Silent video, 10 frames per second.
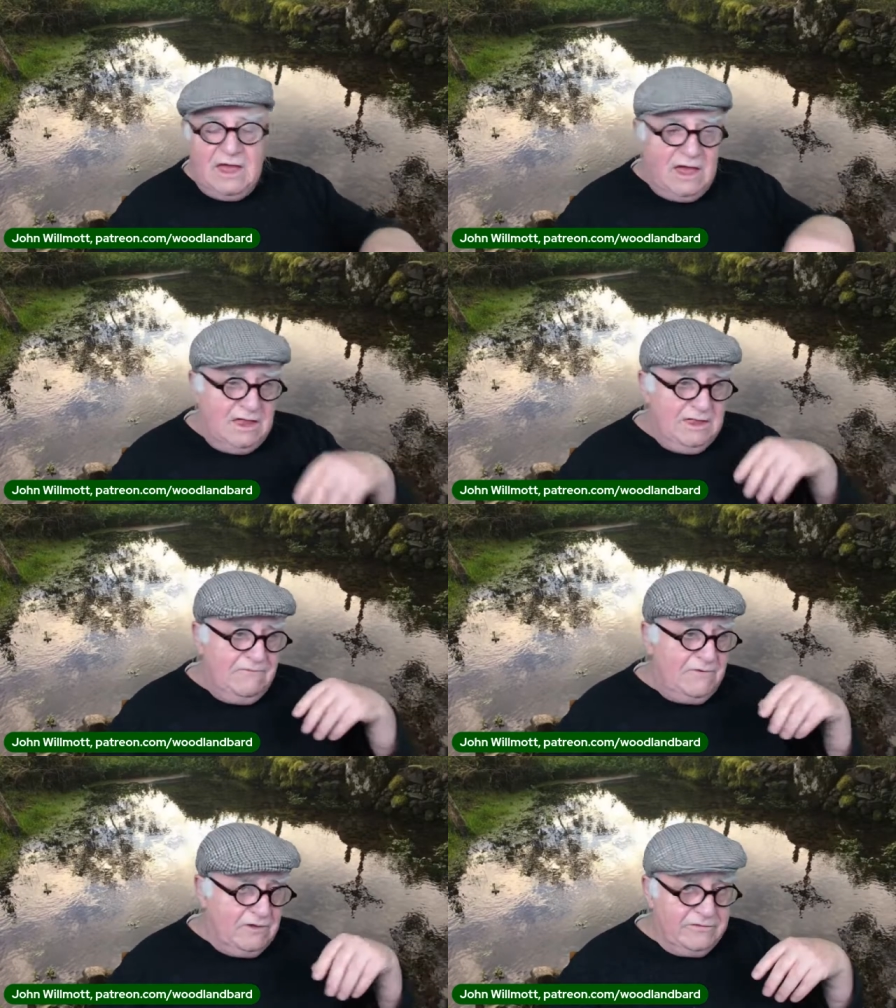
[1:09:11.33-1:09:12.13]
And
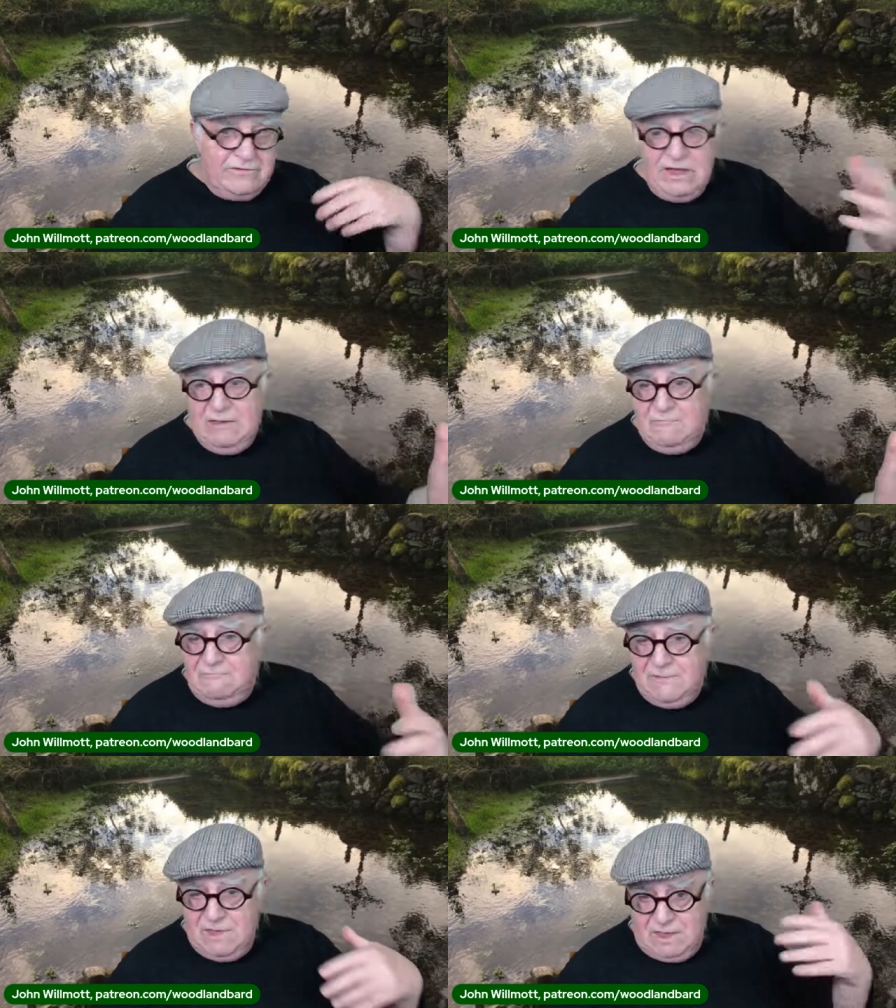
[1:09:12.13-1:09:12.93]
if I've got
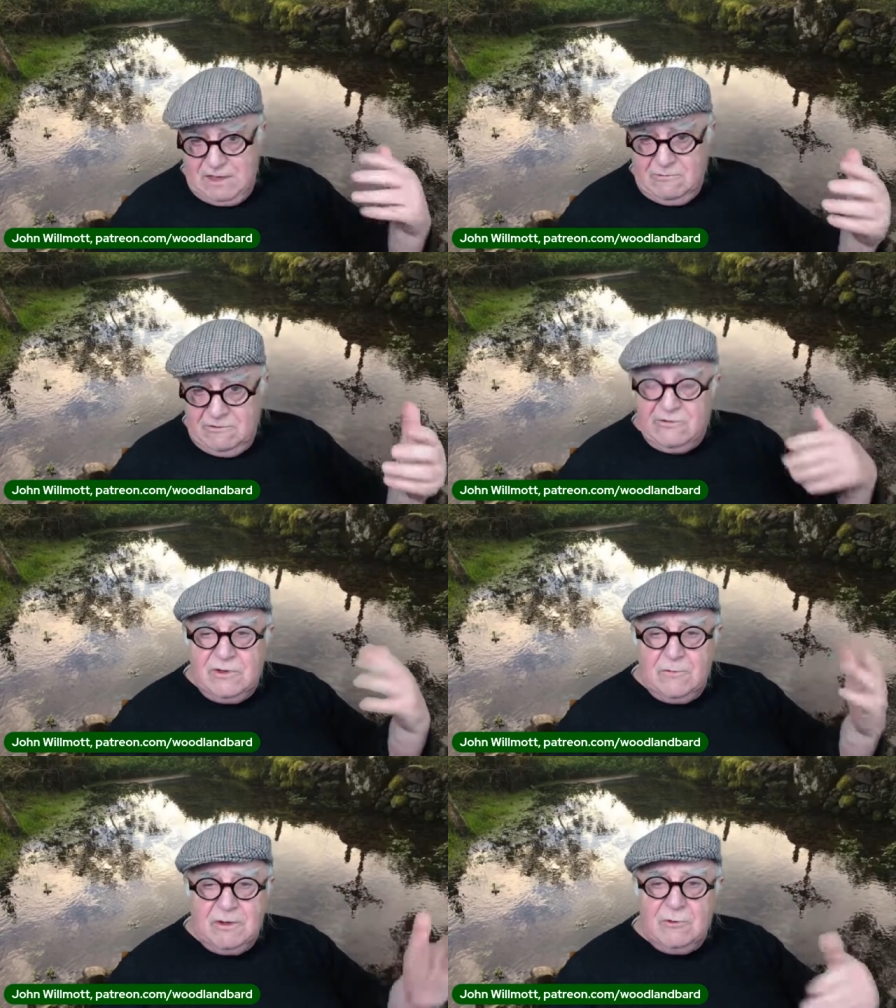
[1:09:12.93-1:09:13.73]
time, we'll
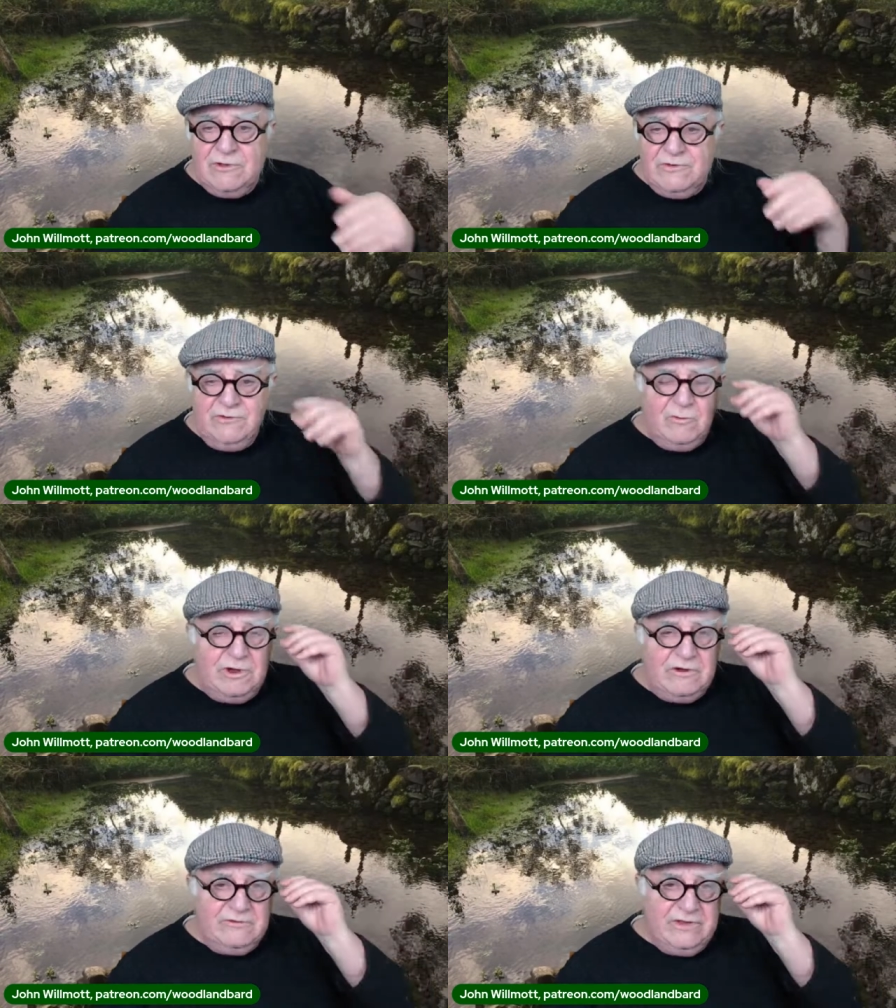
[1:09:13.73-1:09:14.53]
talk about one or two
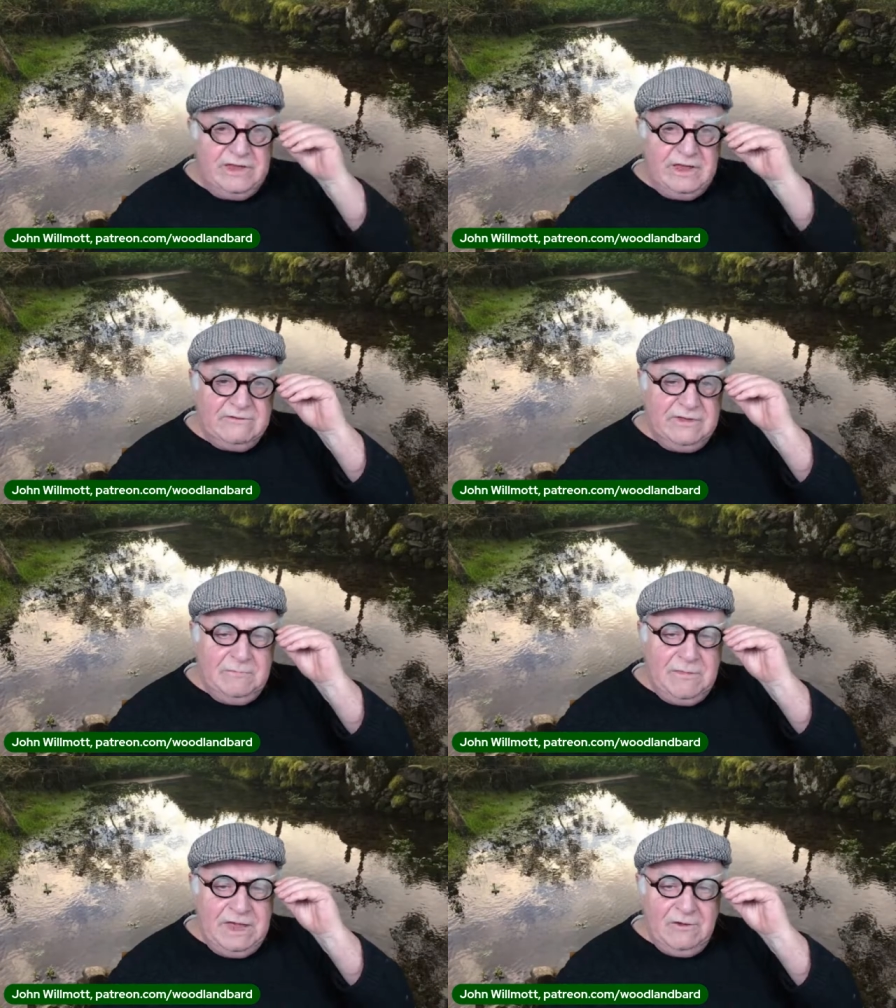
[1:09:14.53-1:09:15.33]
wells in County
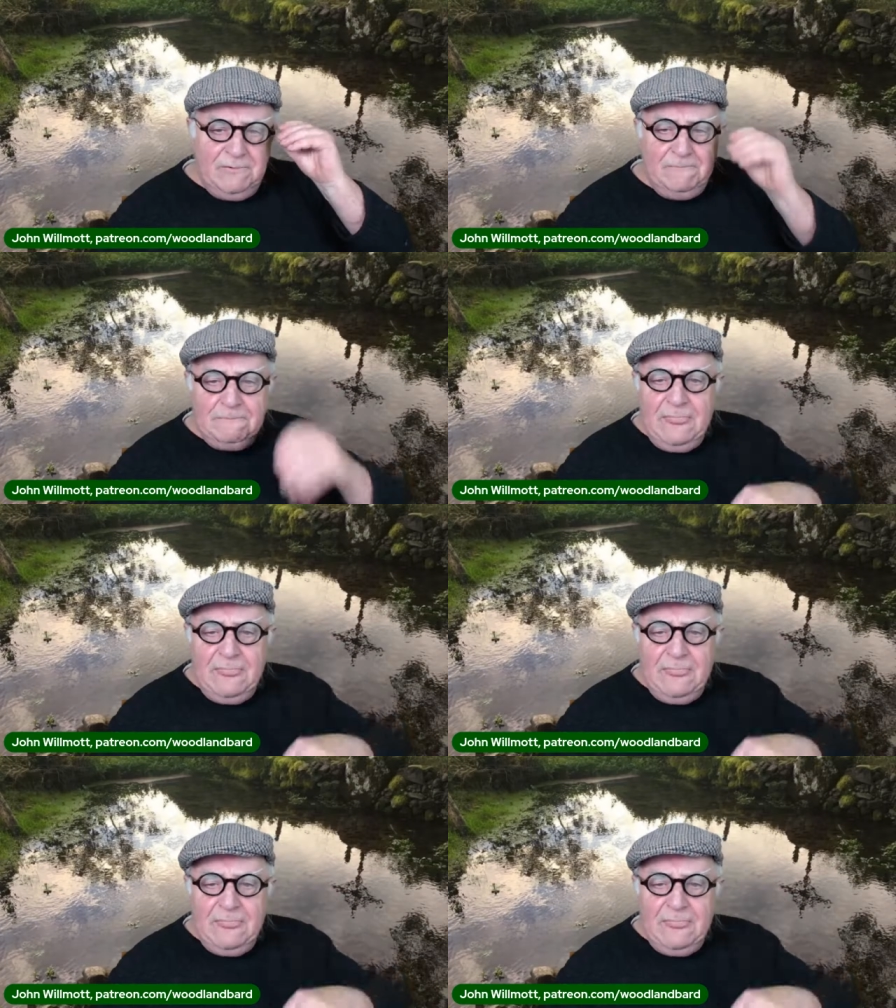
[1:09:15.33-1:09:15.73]
Mayo.